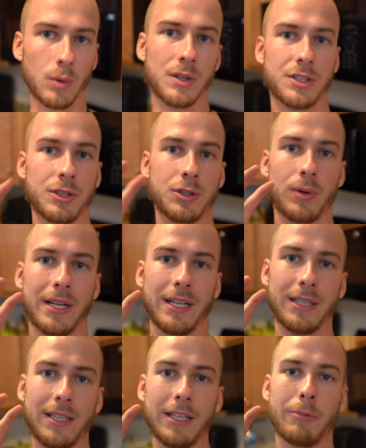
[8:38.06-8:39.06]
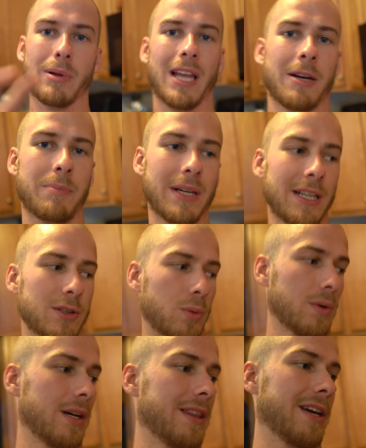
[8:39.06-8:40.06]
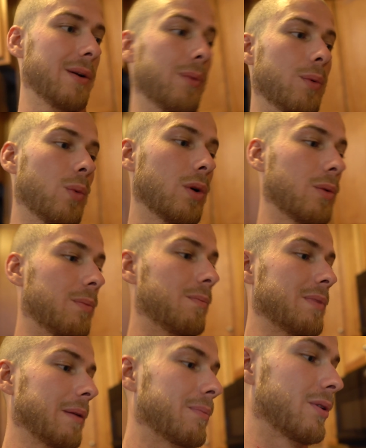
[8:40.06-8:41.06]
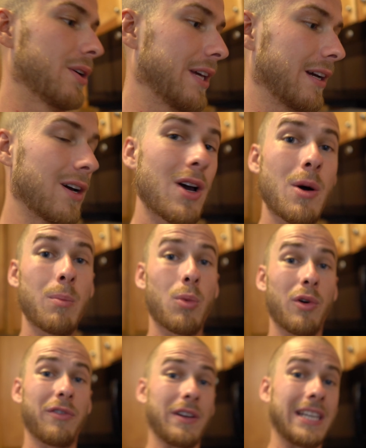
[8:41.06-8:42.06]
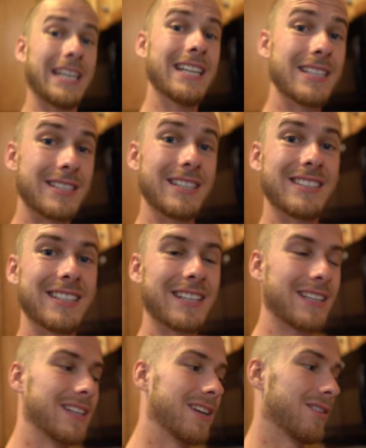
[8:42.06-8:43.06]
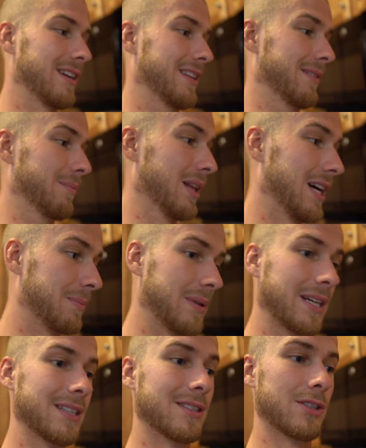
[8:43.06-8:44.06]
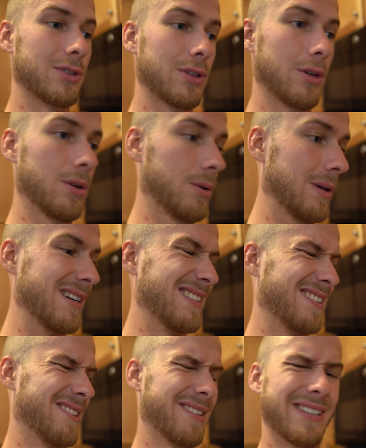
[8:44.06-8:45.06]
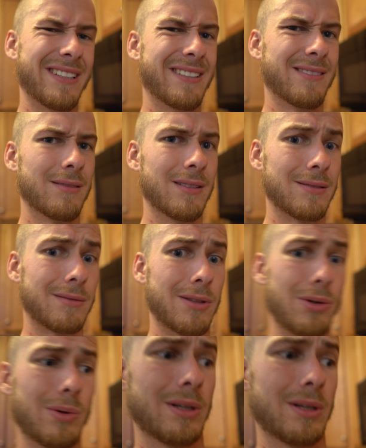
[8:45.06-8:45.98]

going to drain the black beans and then we'll be putting more fajita seasoning in there and then black beans. So let's do